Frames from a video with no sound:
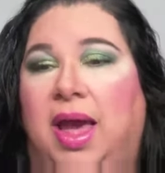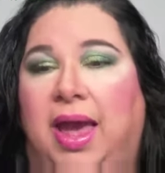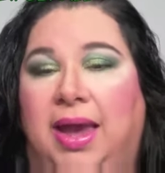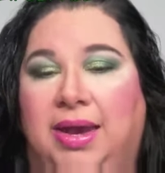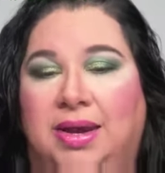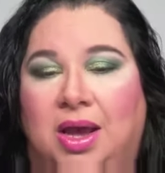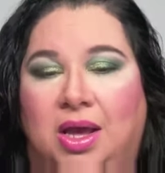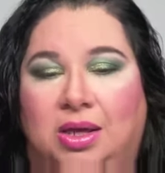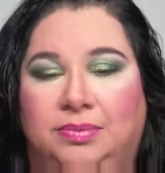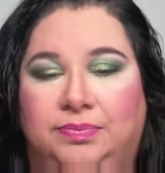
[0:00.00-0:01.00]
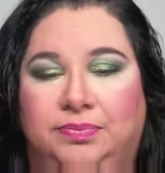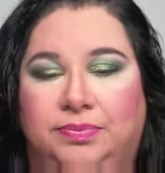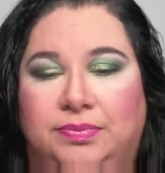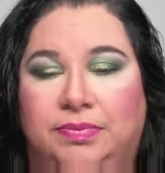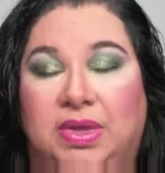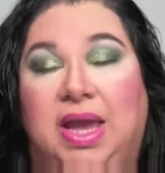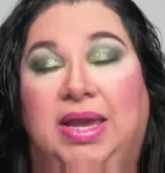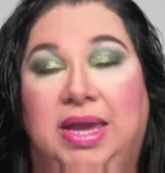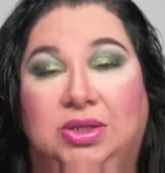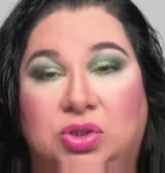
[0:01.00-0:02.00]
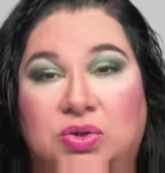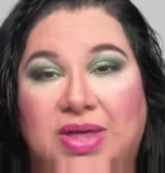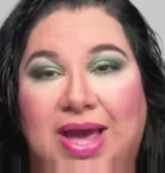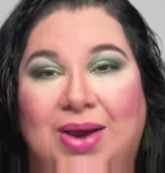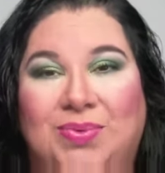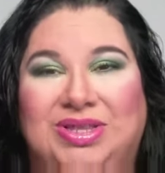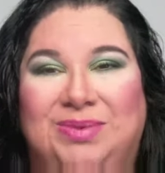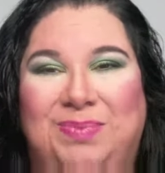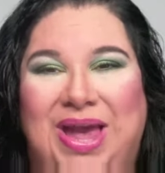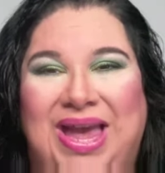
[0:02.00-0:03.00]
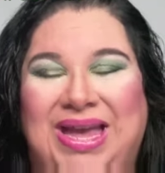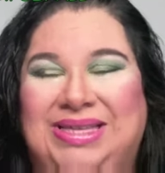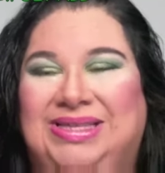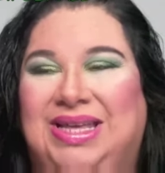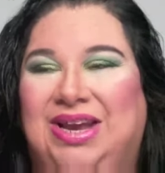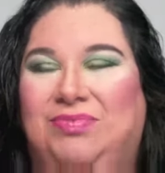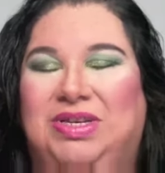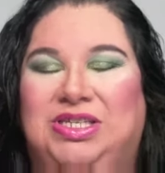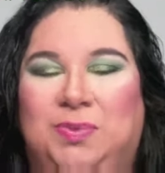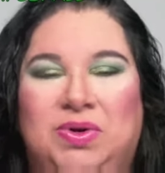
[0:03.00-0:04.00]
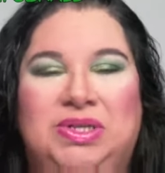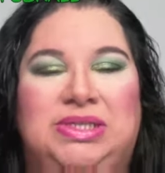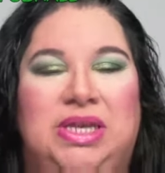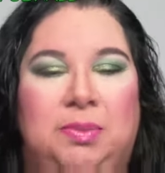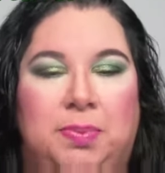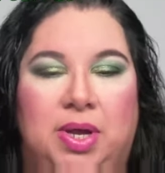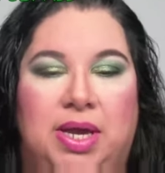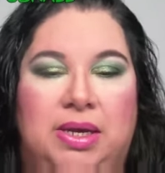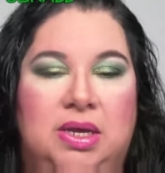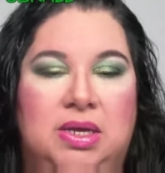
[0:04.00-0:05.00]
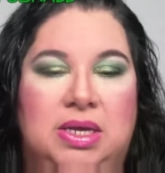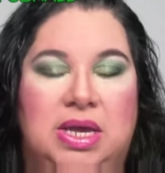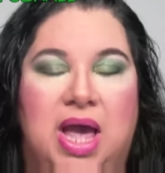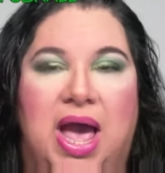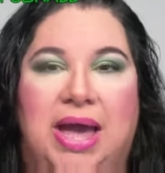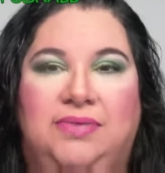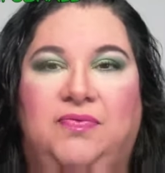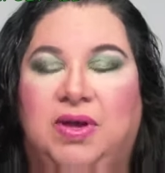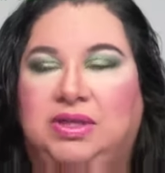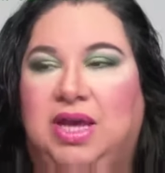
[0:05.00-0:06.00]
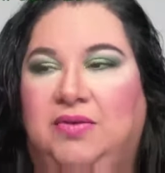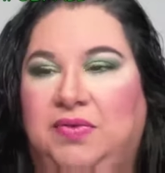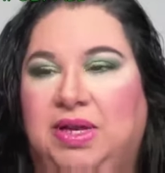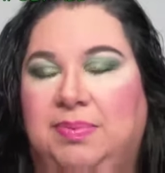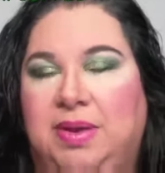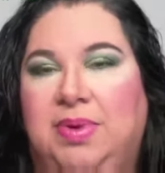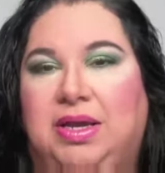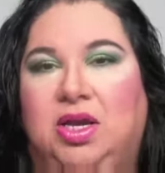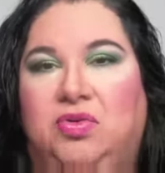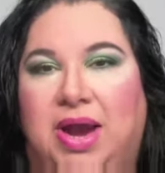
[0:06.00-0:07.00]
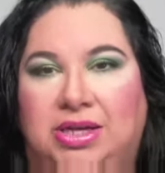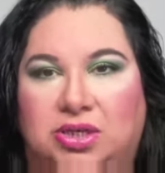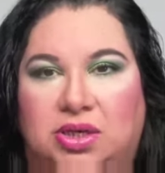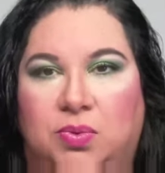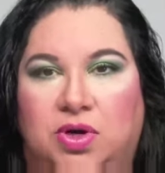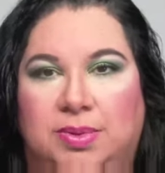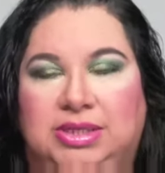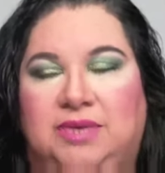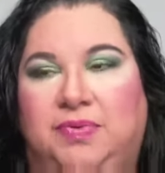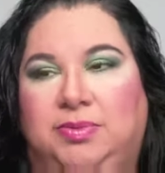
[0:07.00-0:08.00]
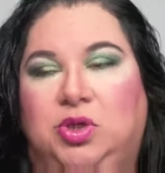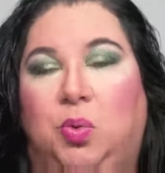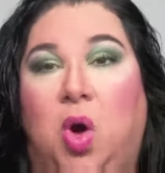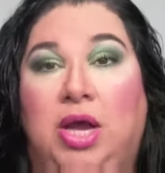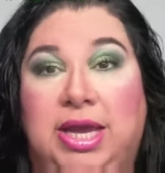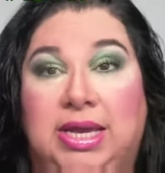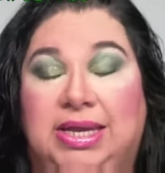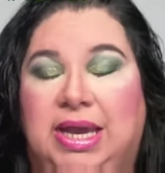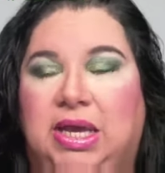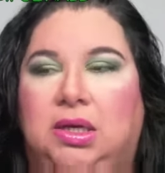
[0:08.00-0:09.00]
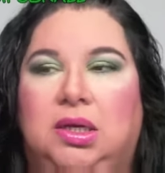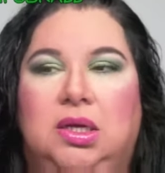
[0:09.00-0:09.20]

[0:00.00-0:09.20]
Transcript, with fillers: And um, I can't do that with the pains that I've been experiencing, but I felt I feel like maybe I could gradually work myself up to walking again.